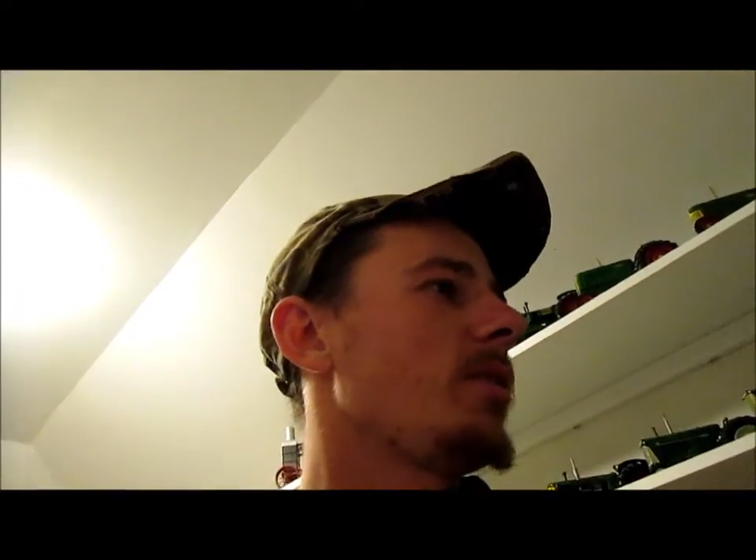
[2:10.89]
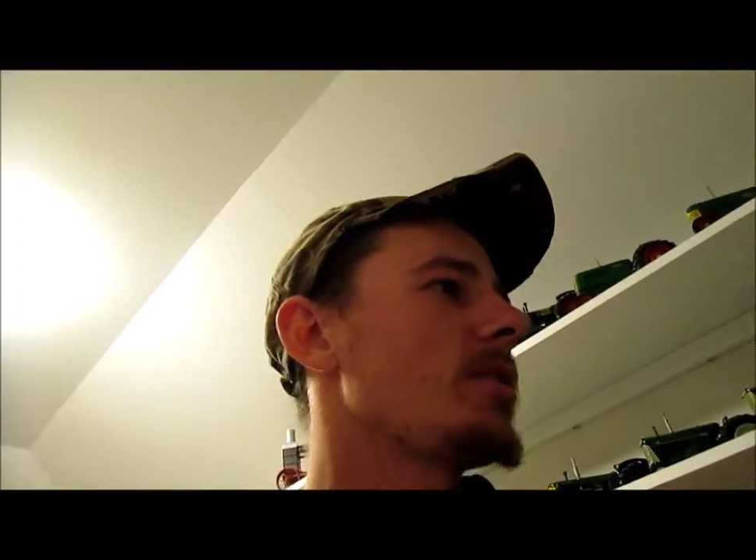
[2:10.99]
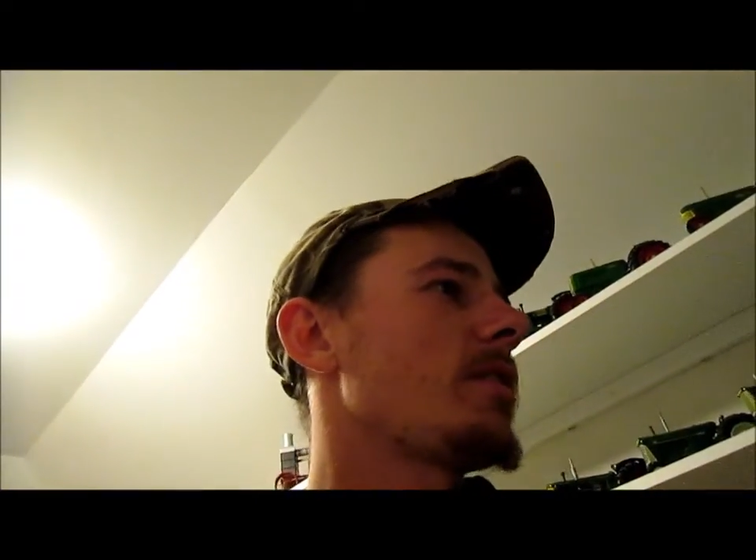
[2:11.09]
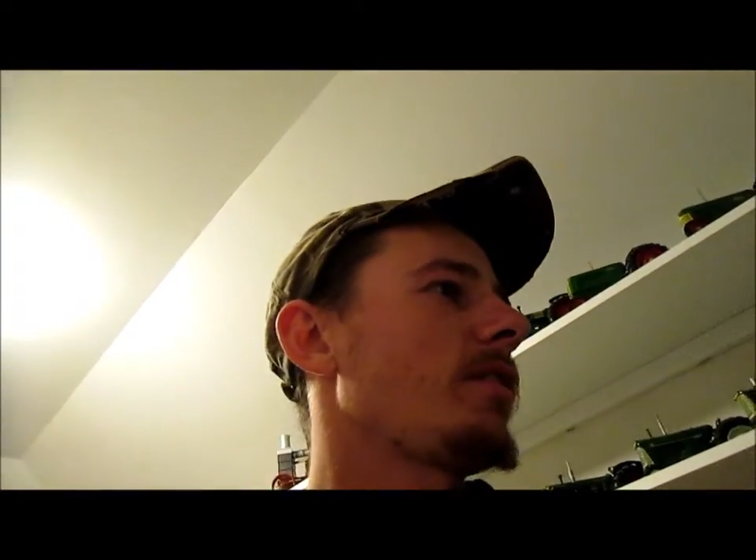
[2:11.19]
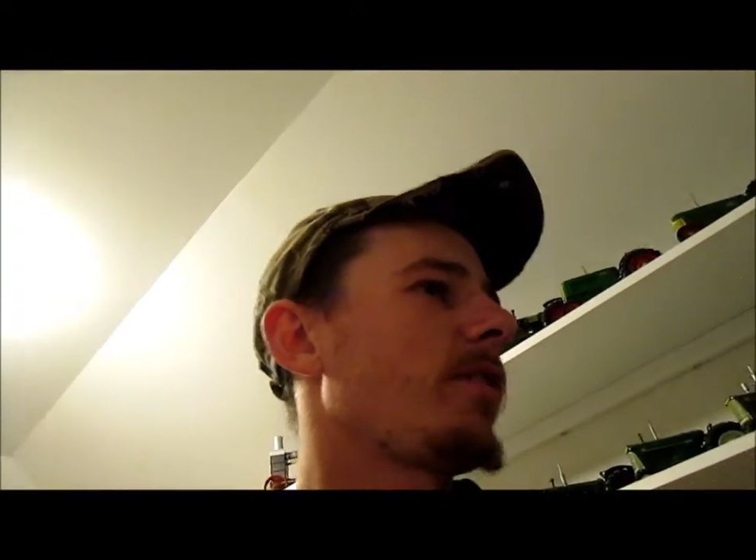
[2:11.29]

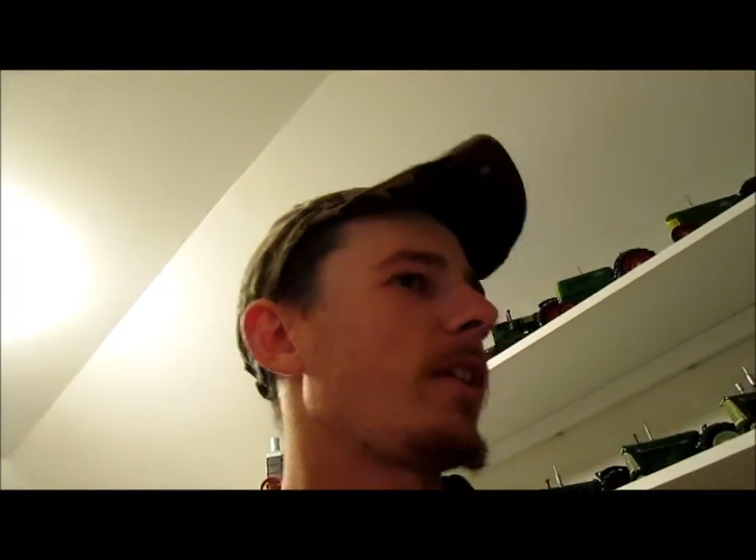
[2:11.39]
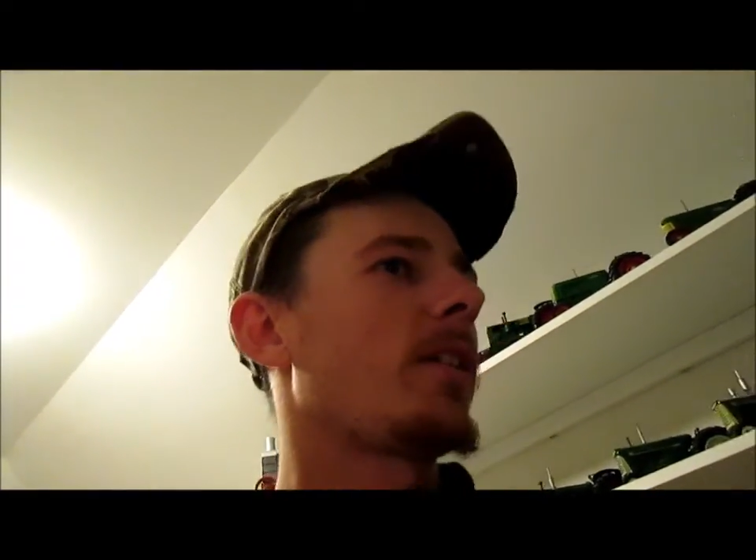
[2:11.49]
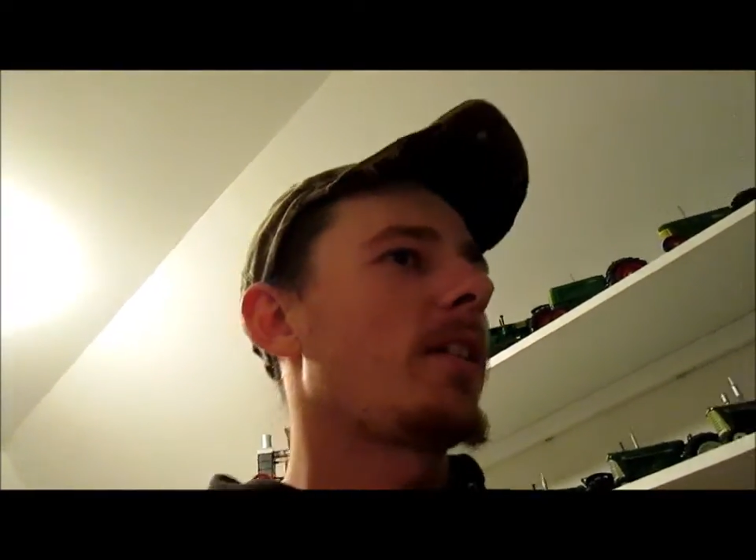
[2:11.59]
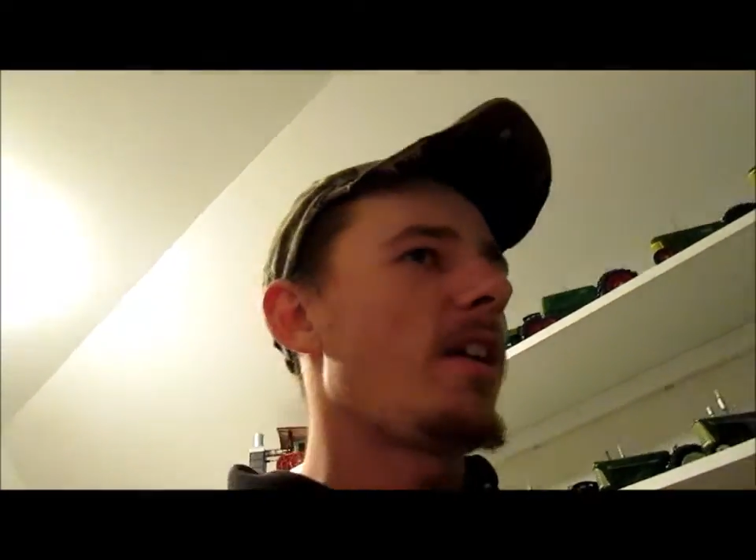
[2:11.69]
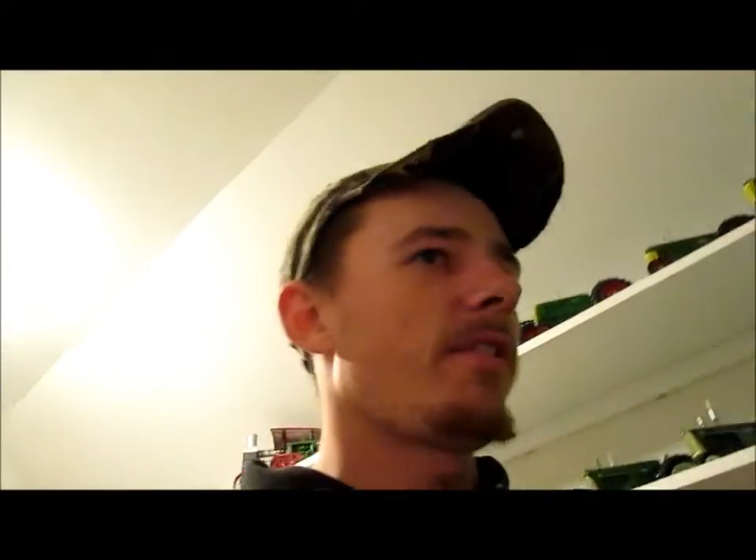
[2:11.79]
is
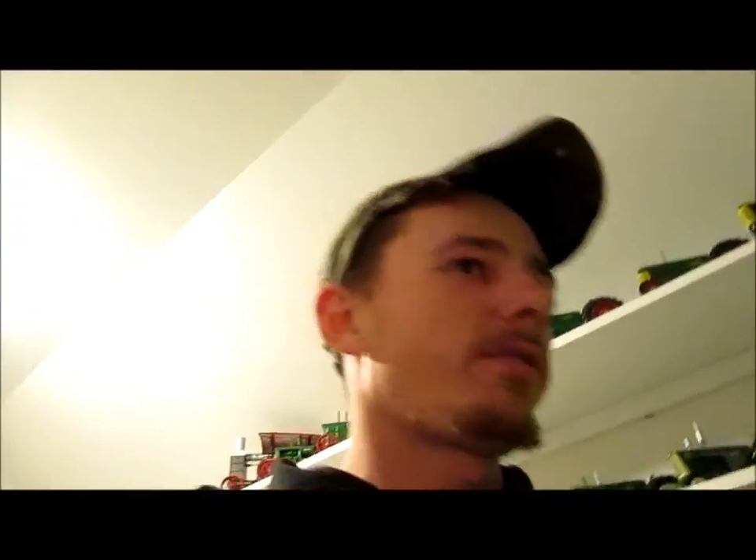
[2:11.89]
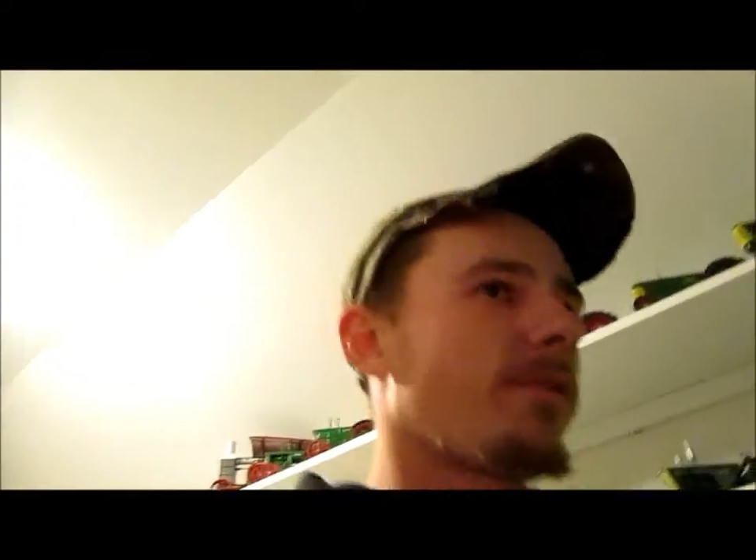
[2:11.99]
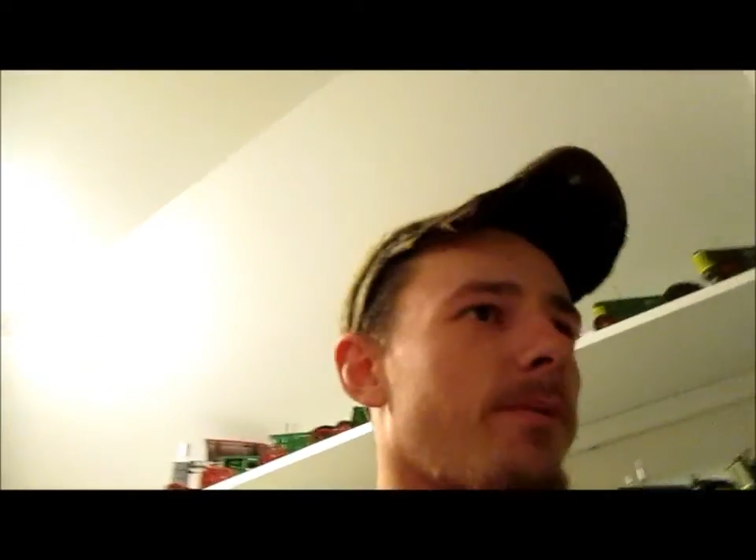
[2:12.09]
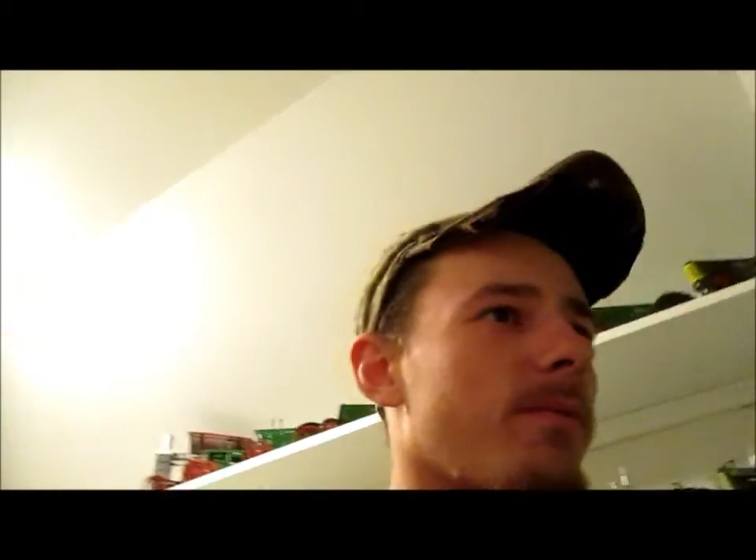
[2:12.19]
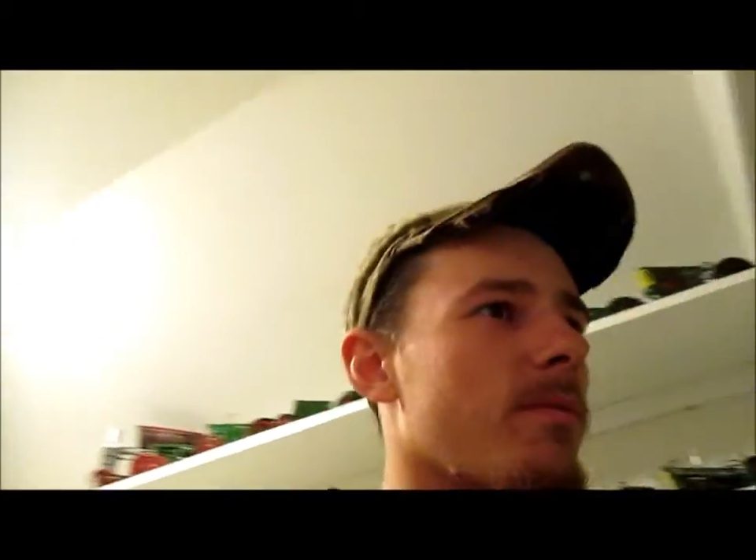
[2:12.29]

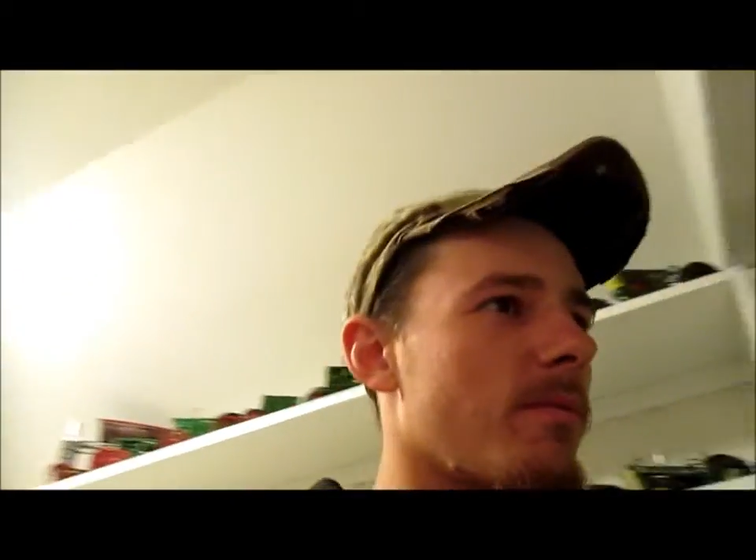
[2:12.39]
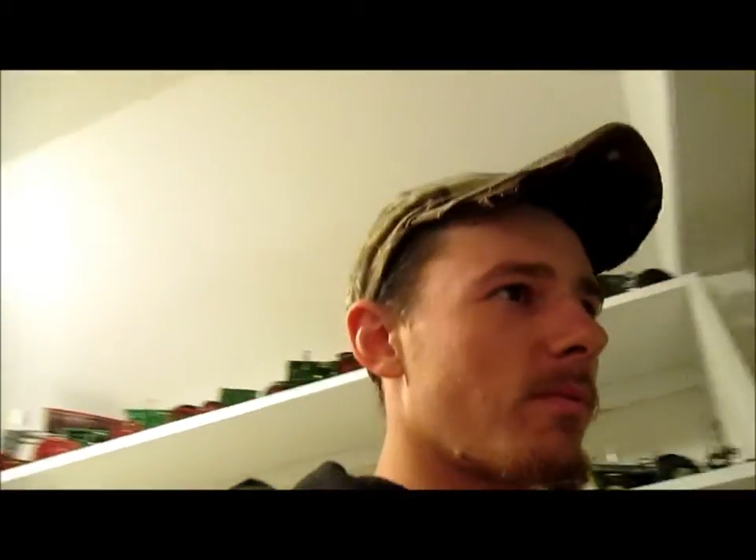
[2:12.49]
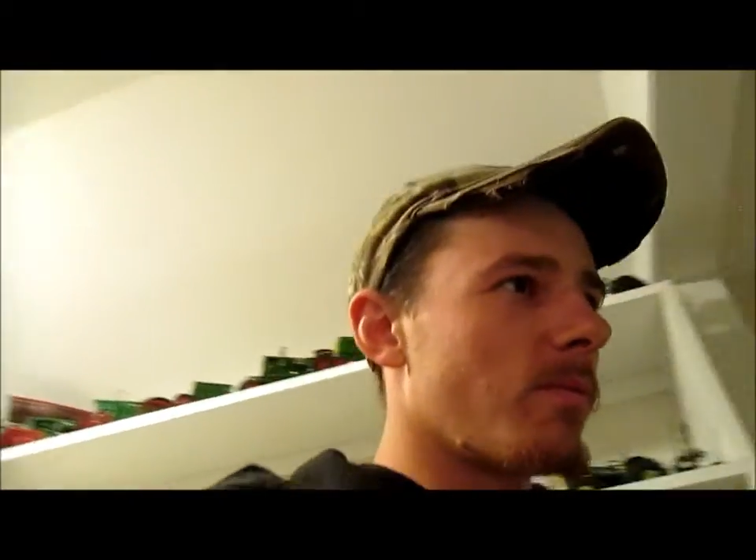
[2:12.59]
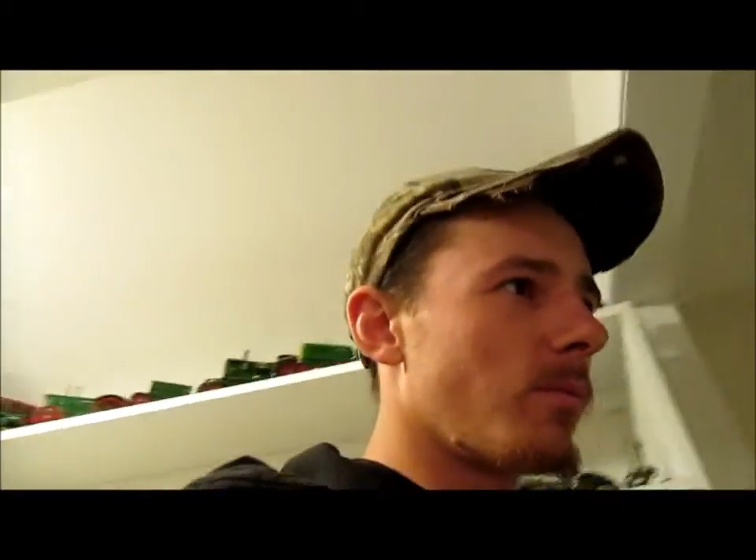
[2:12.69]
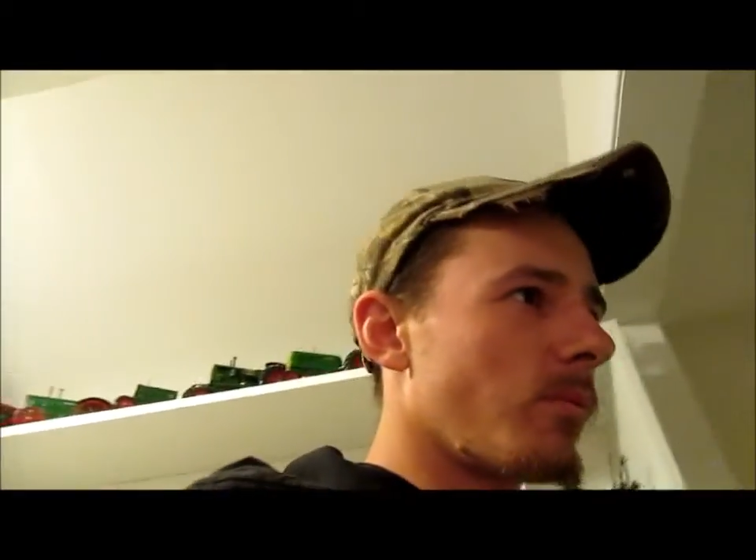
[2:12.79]
if
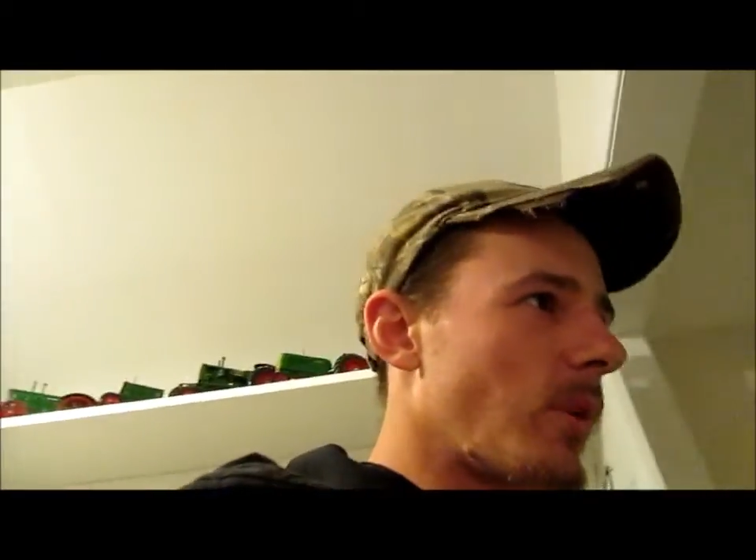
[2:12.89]
we